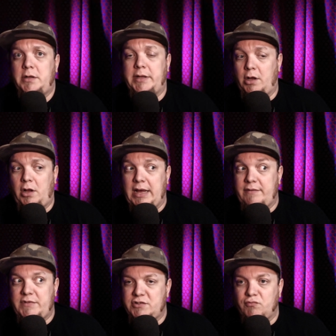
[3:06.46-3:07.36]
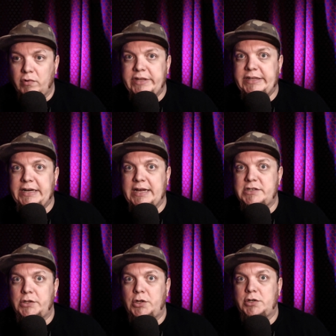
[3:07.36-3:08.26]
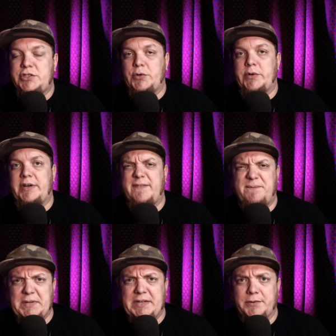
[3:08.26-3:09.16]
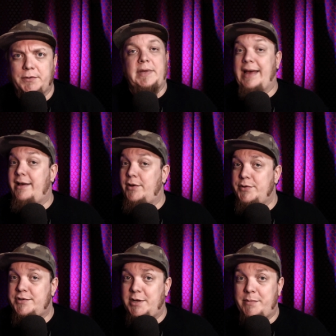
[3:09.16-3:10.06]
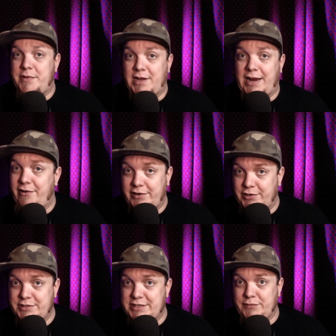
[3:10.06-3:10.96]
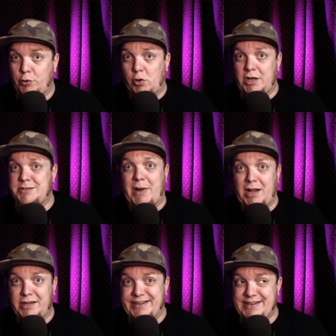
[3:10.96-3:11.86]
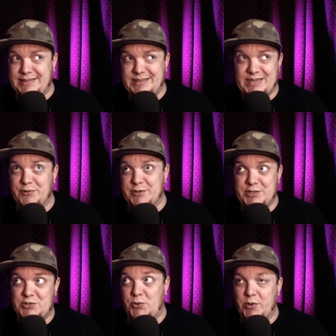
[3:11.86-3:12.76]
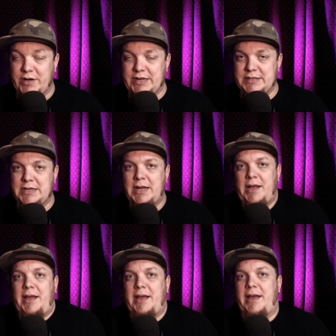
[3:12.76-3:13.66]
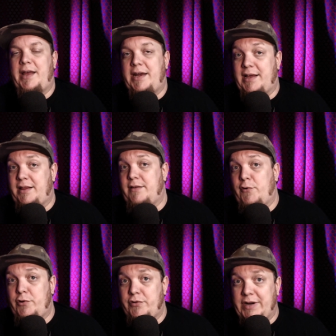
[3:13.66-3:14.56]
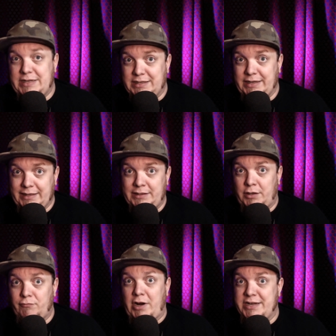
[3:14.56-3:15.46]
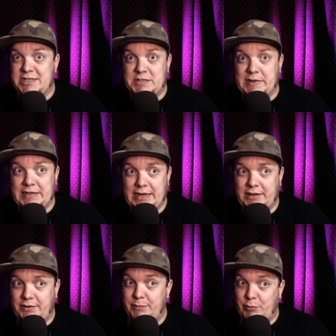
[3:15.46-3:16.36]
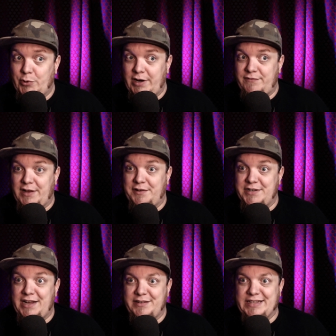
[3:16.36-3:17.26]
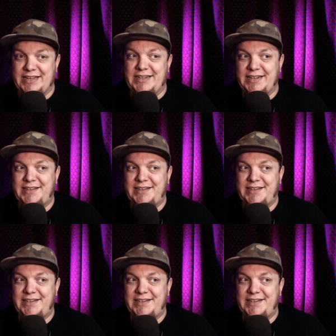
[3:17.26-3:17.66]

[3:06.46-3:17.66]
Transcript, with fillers: They all have this really nice look to it and feel. Hell, some of the characters even cross pollinate in different stories. And uh, the further I dug in on Ryan Spindell, the more I found out that